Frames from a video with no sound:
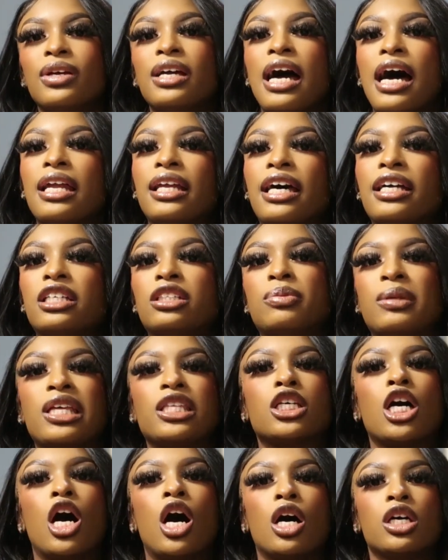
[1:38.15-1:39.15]
we got like this
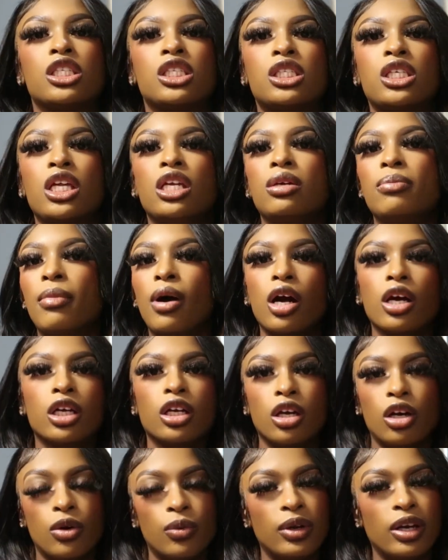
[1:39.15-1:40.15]
place called City
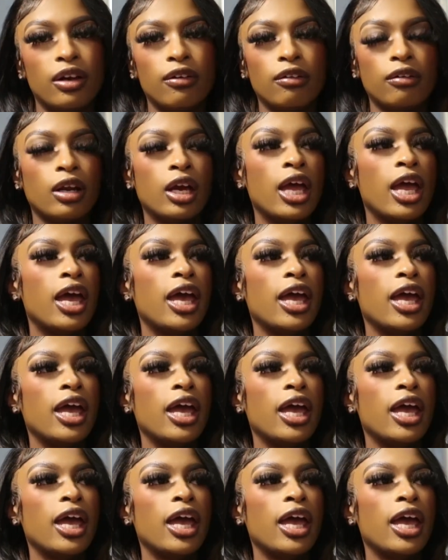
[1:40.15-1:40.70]
Market or whatever,